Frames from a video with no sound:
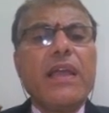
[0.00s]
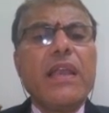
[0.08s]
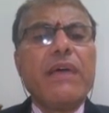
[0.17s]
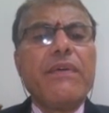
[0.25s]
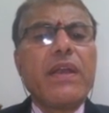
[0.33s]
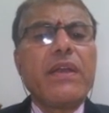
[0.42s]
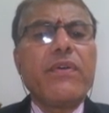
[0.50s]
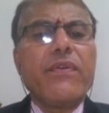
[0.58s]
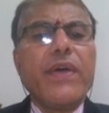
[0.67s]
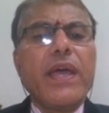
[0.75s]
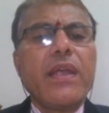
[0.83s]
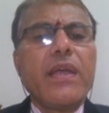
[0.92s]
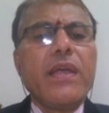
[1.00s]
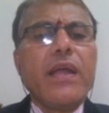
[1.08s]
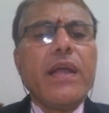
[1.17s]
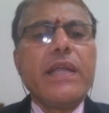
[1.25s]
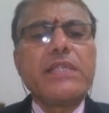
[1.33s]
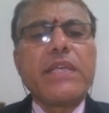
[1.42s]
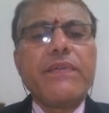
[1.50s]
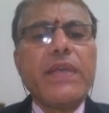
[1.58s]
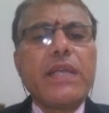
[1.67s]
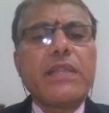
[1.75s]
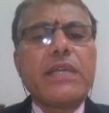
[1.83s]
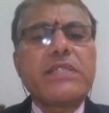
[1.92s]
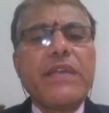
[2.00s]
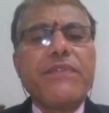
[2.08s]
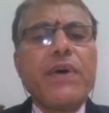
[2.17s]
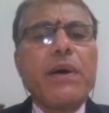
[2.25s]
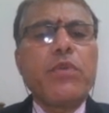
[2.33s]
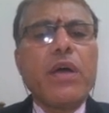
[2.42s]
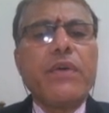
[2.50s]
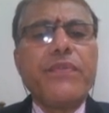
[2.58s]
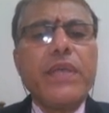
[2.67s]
11, where it is giving that same formula: